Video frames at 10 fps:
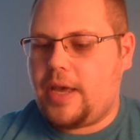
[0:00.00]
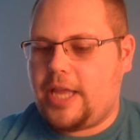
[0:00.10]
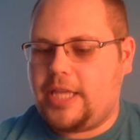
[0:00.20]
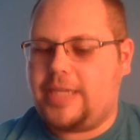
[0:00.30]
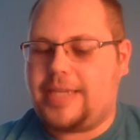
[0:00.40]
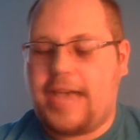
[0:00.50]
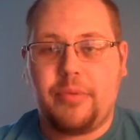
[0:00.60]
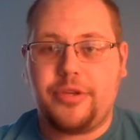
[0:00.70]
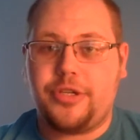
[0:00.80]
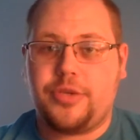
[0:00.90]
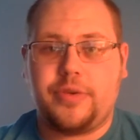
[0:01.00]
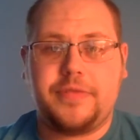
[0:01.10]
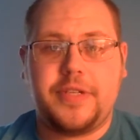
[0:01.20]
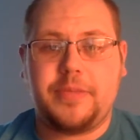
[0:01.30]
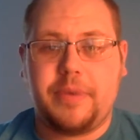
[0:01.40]
and then the tablet just sort
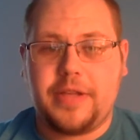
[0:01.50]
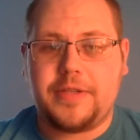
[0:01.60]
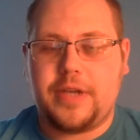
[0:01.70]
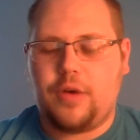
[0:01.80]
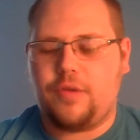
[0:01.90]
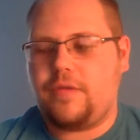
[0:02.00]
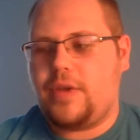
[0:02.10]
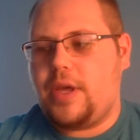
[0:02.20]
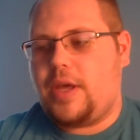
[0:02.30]
of sits by itself.